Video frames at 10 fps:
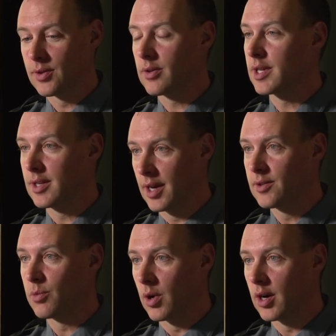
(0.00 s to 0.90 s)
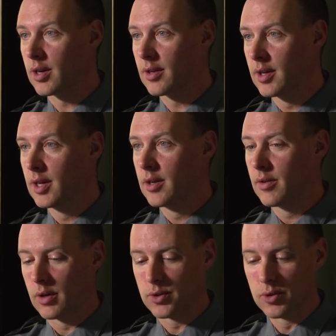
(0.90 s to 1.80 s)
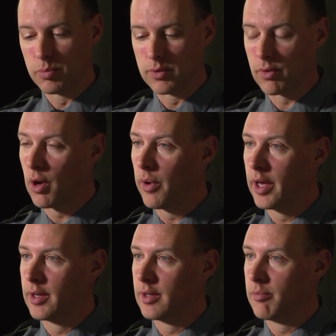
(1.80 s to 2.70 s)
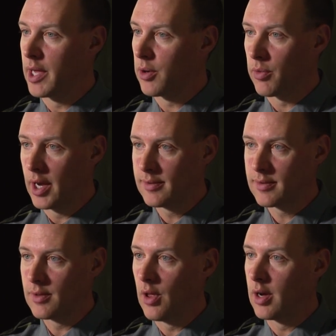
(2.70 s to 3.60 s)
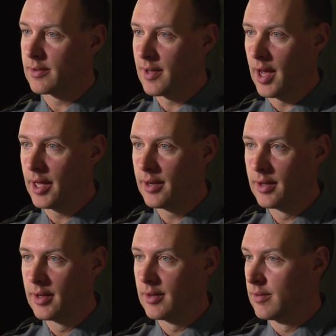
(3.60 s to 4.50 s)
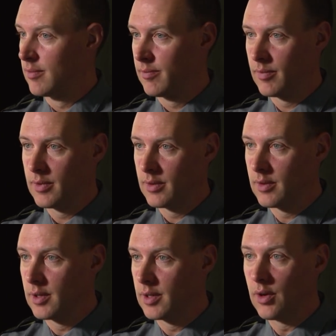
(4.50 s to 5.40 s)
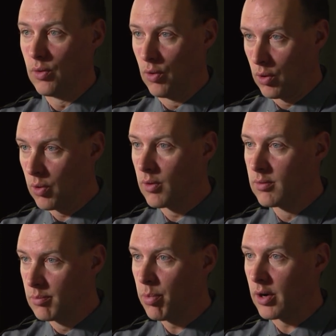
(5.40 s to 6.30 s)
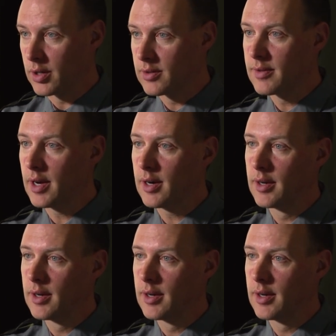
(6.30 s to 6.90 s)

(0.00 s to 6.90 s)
certainly does work. Our troopers will go in and make arrests alongside the local partners there,